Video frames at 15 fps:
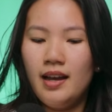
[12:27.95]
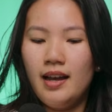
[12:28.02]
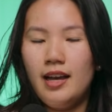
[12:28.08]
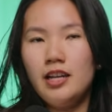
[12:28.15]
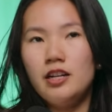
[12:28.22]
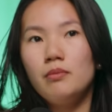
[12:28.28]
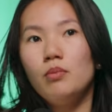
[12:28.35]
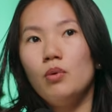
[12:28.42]

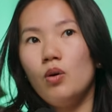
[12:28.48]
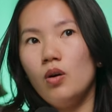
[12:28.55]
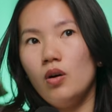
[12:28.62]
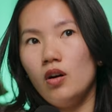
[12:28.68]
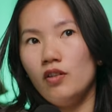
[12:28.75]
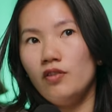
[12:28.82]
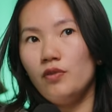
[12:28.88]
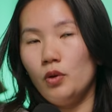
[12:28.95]
and a more
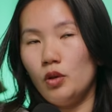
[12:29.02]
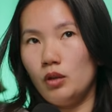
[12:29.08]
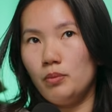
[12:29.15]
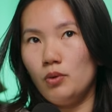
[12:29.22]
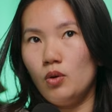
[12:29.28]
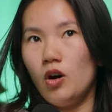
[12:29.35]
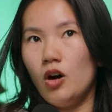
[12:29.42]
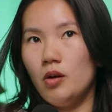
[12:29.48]

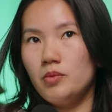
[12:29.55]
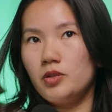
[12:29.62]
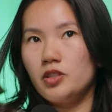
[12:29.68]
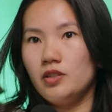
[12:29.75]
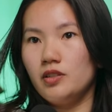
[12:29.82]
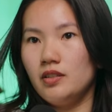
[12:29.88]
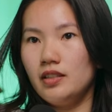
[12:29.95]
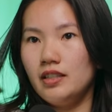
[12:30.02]
affordable
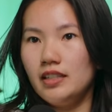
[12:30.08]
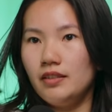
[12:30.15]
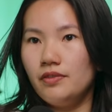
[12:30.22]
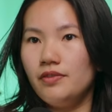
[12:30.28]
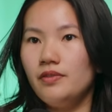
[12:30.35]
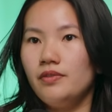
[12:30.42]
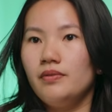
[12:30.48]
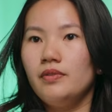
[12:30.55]
option
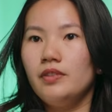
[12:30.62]
if